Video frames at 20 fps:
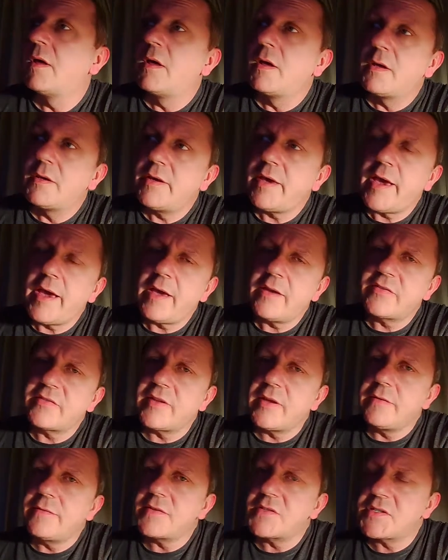Yeah,
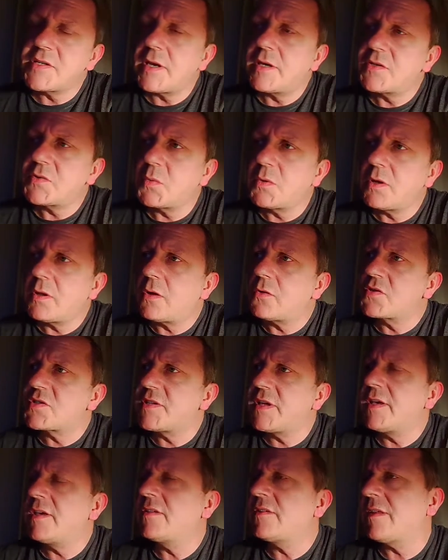Steve, it's one of those
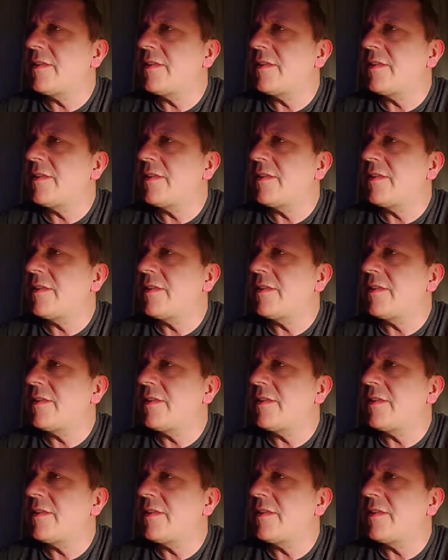things.